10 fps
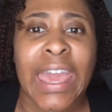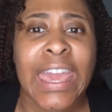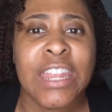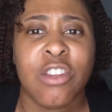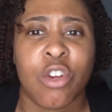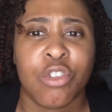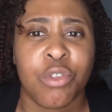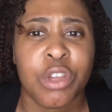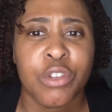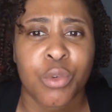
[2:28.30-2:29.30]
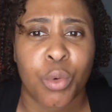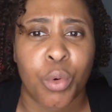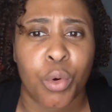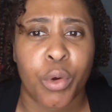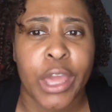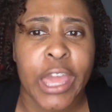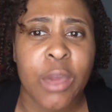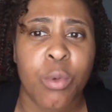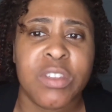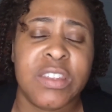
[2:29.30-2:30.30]
In nursery school,
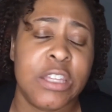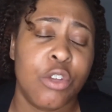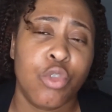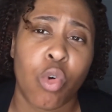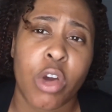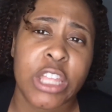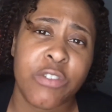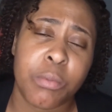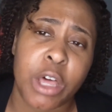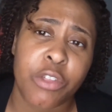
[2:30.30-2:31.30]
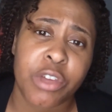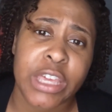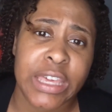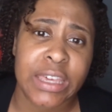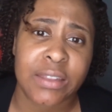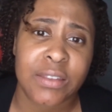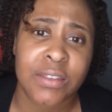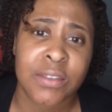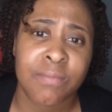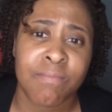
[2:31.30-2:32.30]
he would steal toys from other
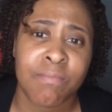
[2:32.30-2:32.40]
kids.